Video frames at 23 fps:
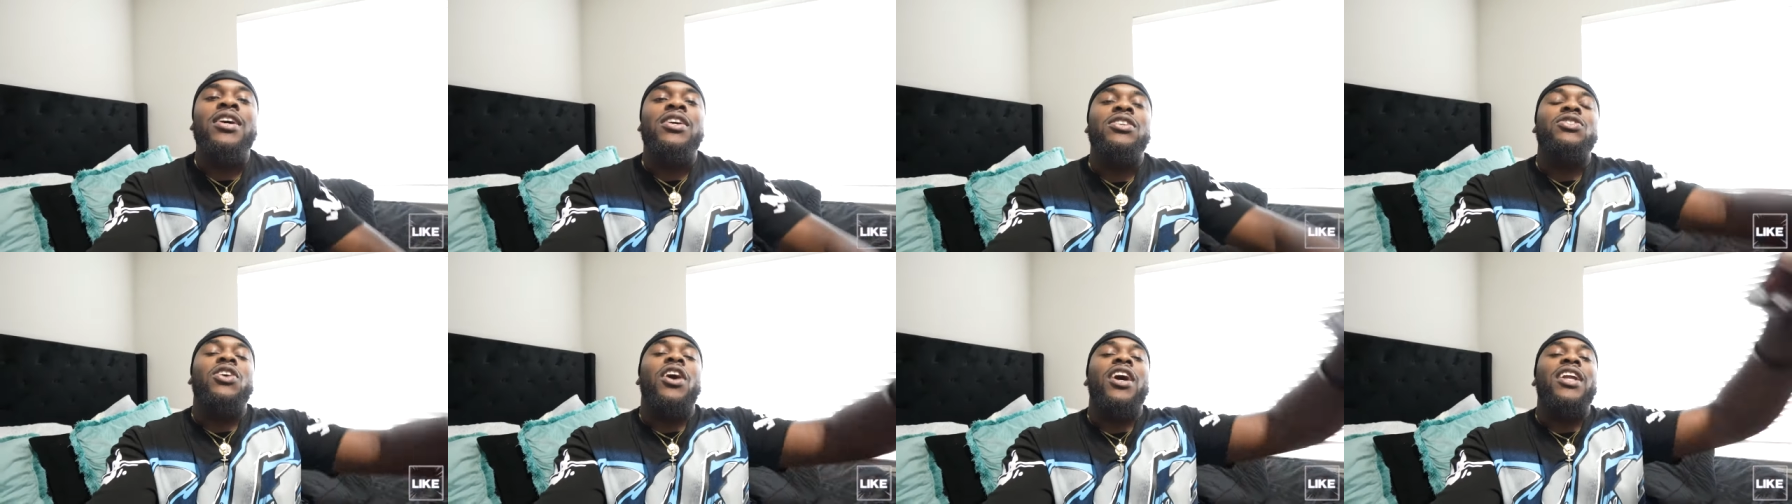
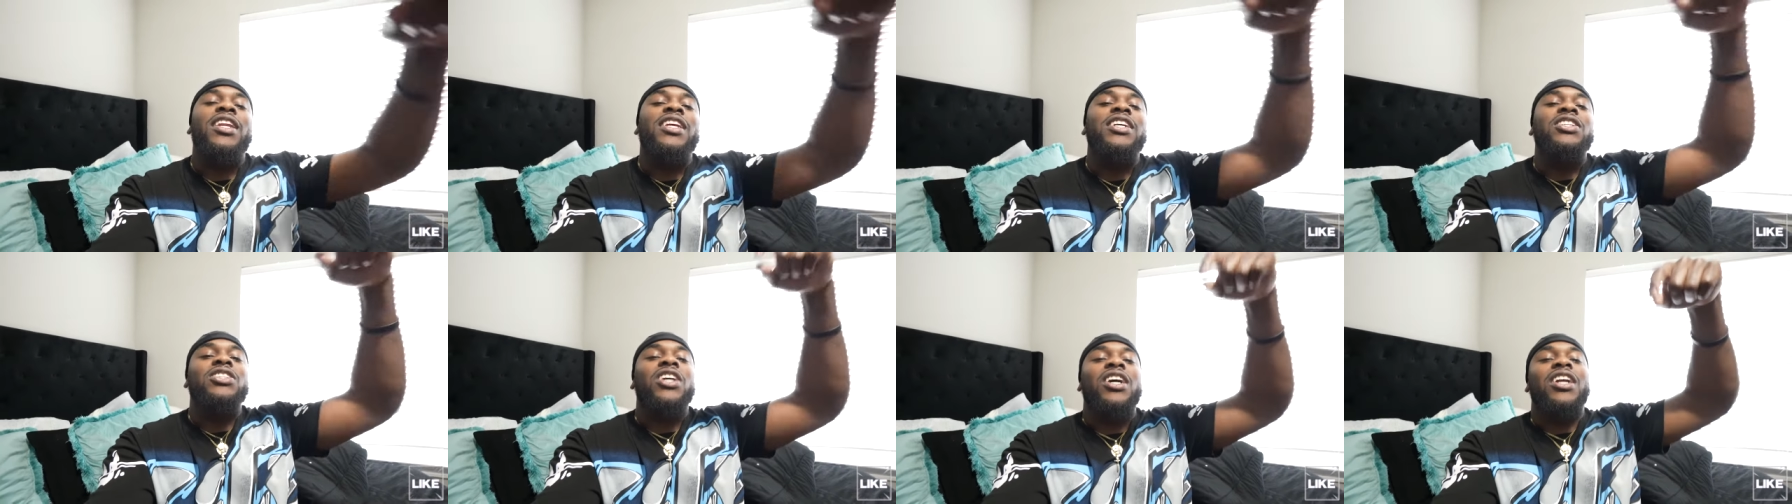So I
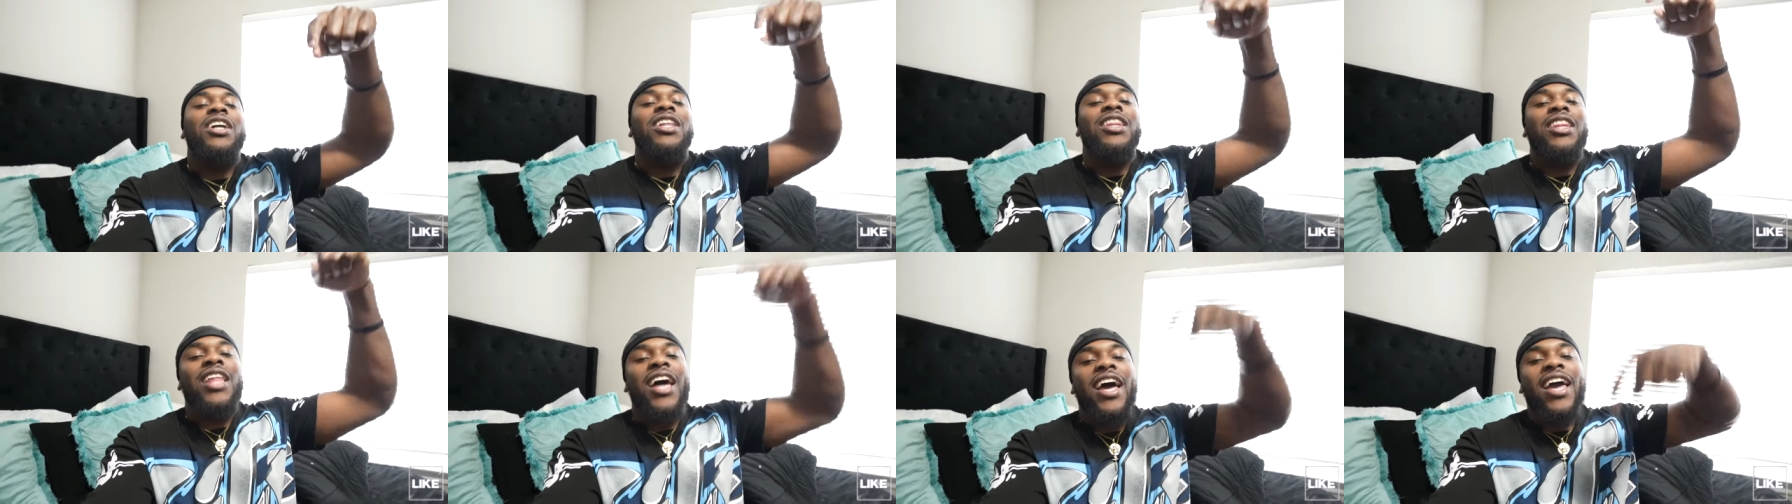need y'all
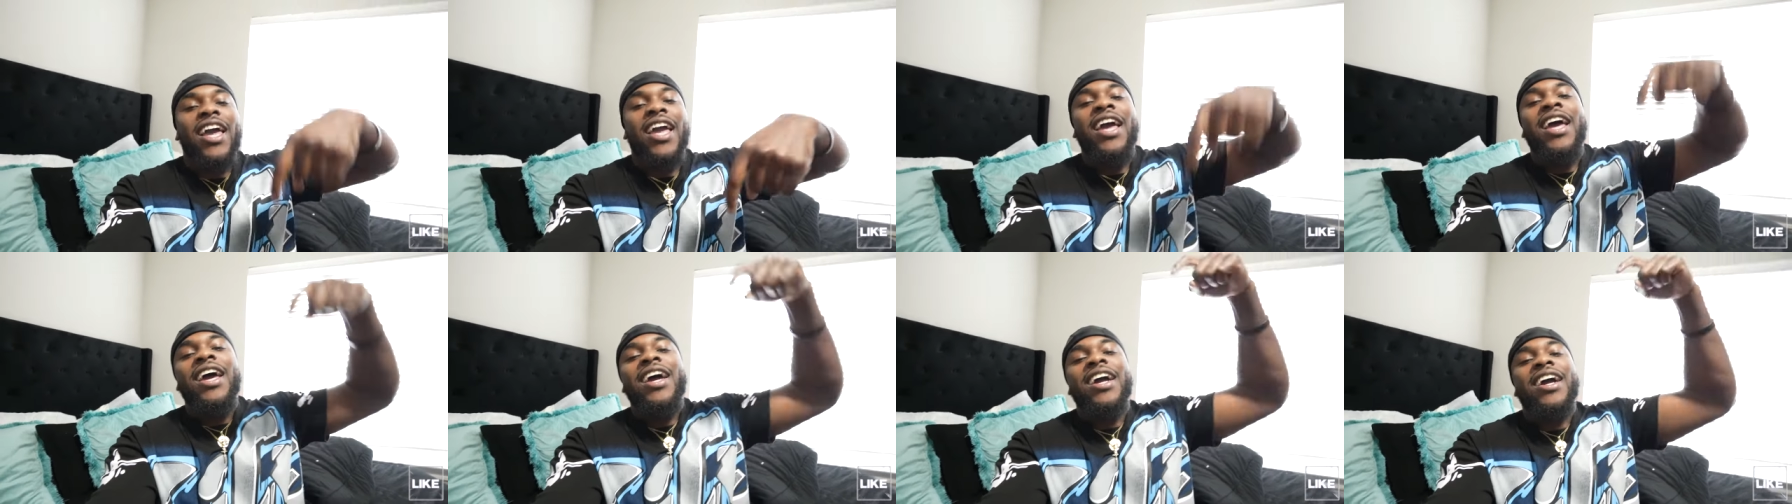to
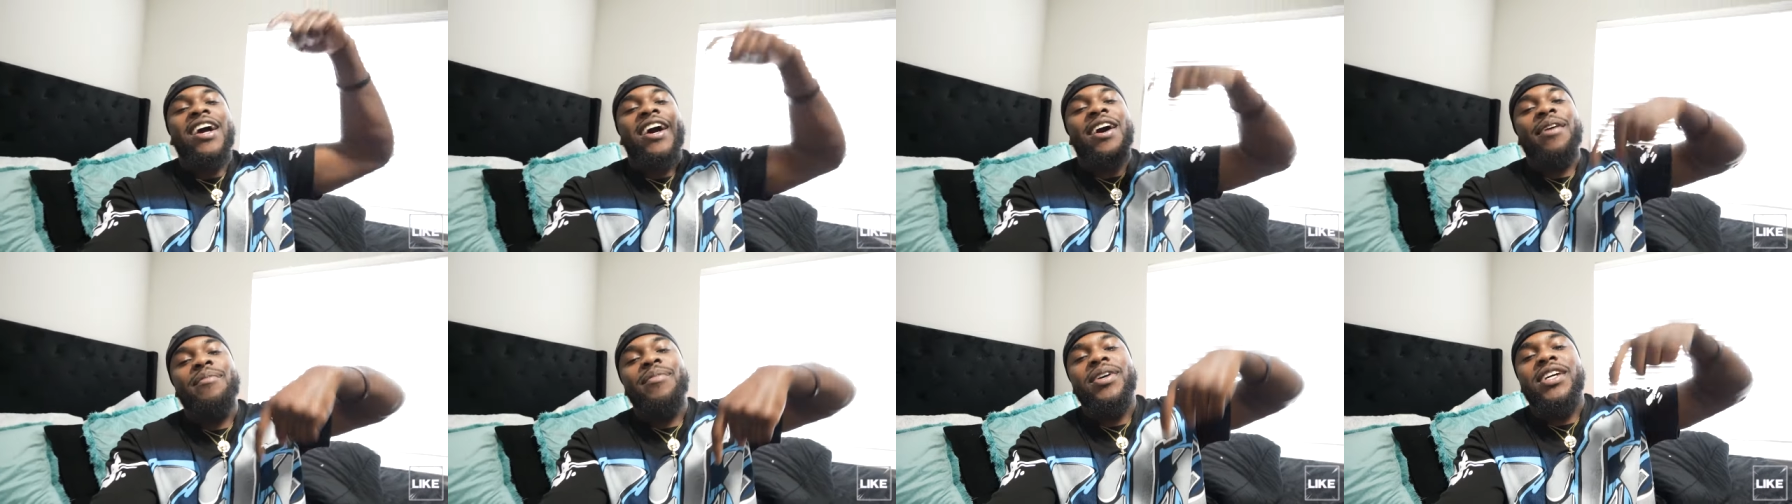like,
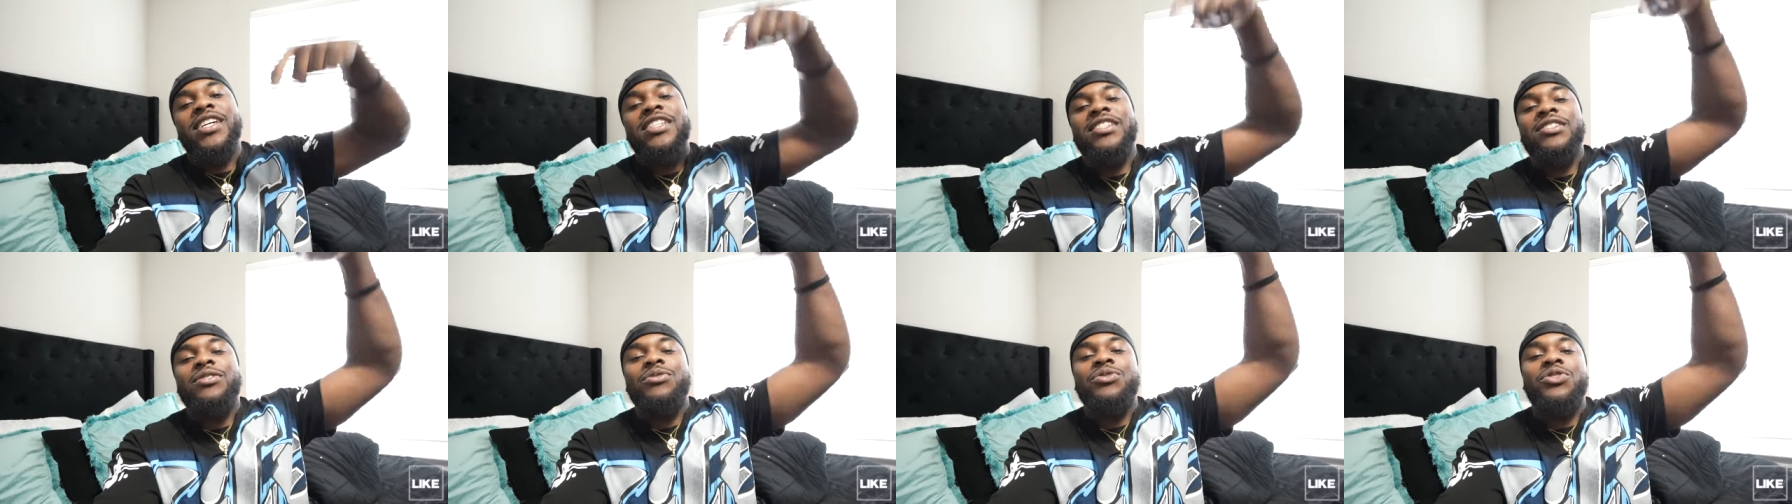comment,
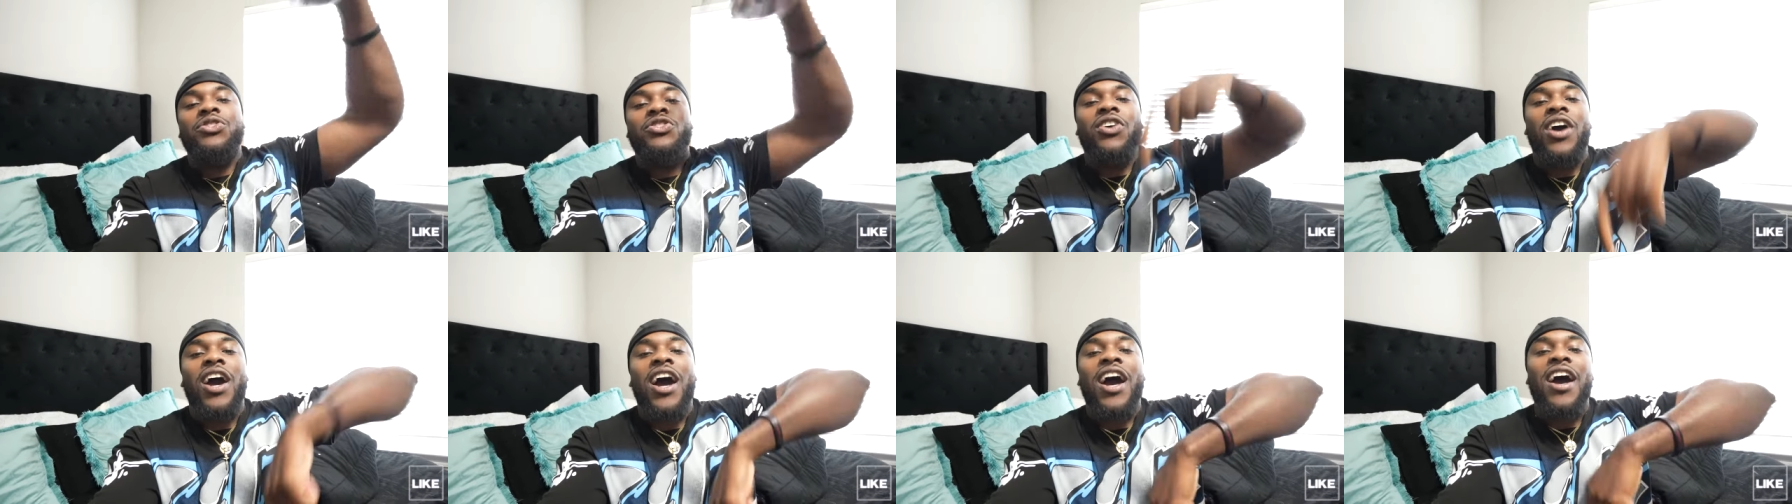and
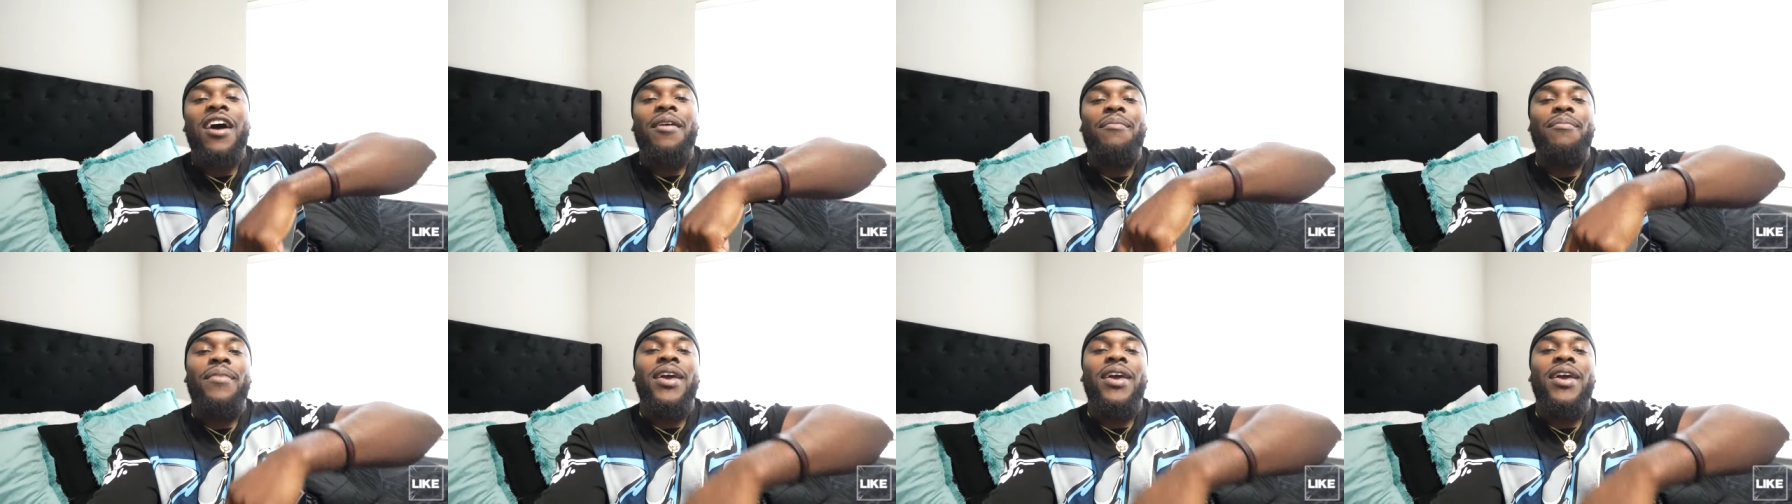subscribe,